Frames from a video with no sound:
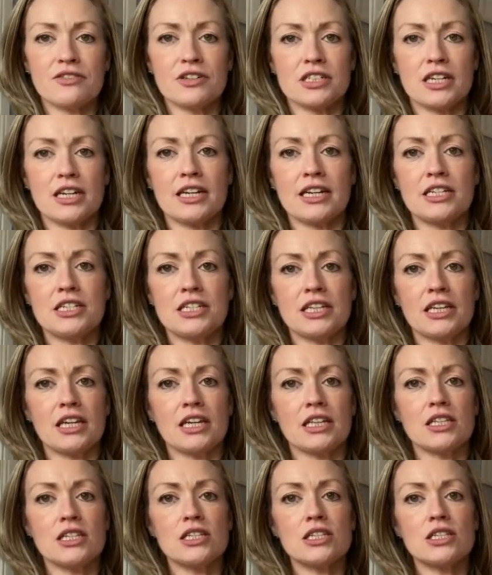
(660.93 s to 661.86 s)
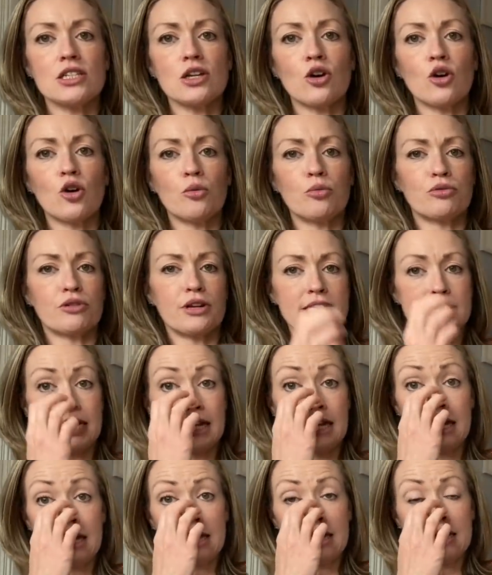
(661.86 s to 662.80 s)
of it and I just think it's so
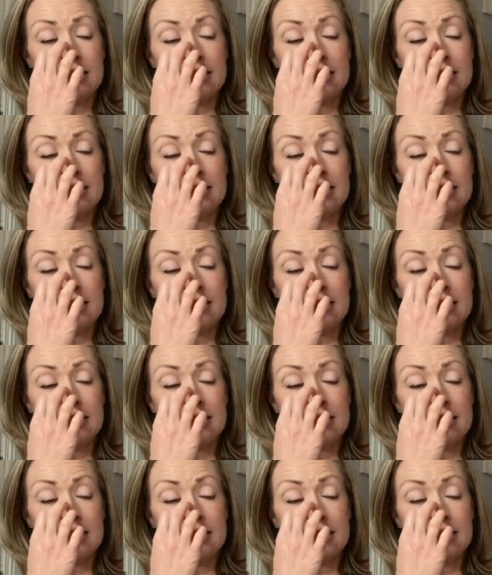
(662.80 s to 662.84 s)
pretty.